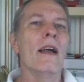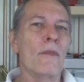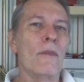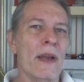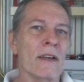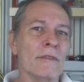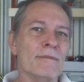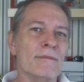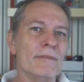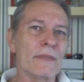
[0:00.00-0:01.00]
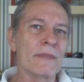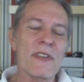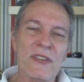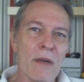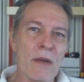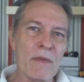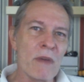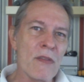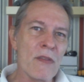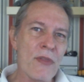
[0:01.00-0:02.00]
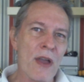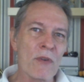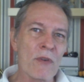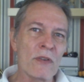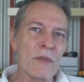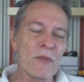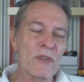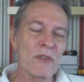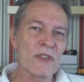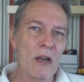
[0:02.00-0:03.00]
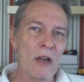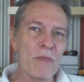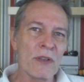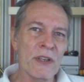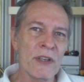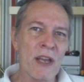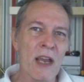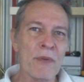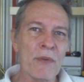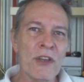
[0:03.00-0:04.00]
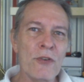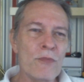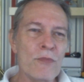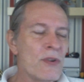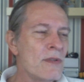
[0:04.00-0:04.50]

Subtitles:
well, this coming month I'm going to start building the hypercube,